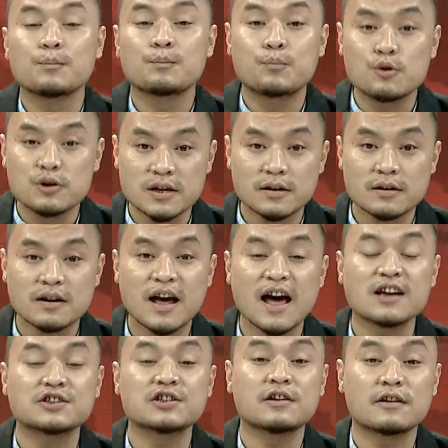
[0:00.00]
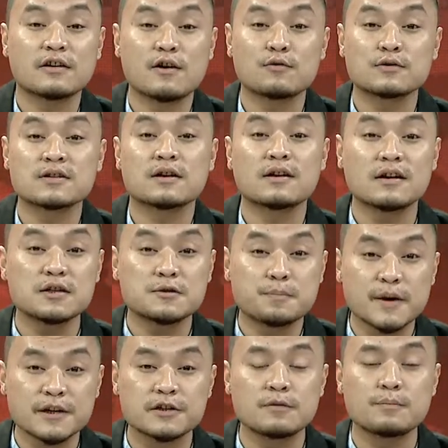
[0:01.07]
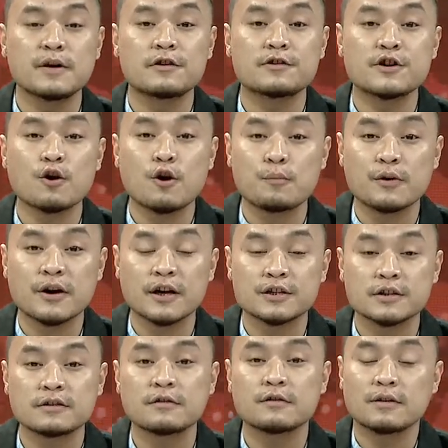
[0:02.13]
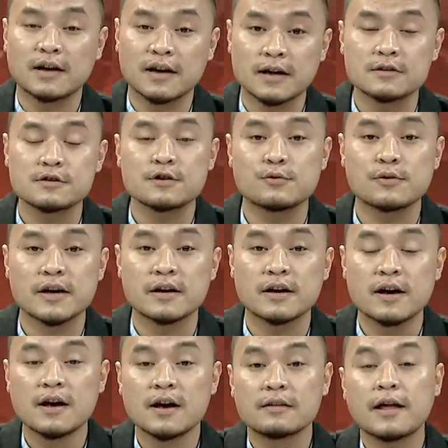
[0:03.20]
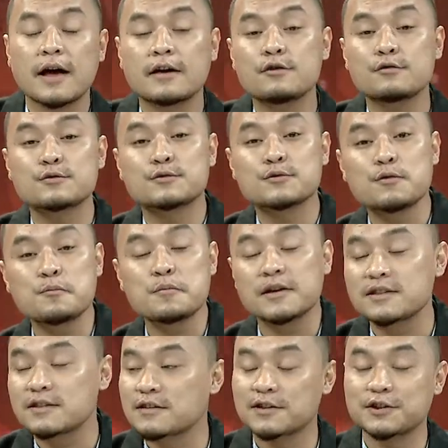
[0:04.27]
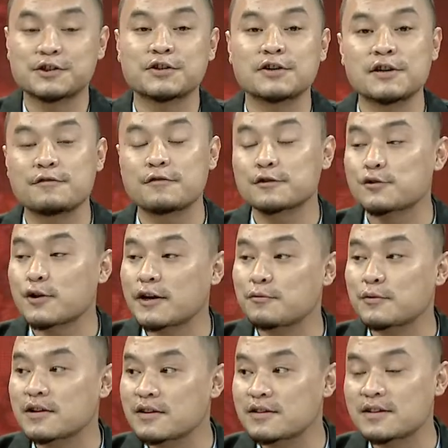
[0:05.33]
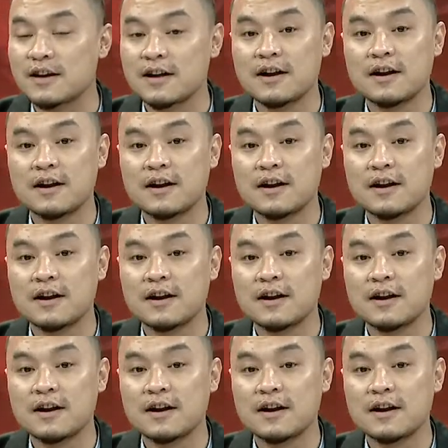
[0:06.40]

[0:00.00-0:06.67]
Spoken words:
Putin actually announced a special military operation against Ukraine. Thank you so much, Shirley, for joining with us.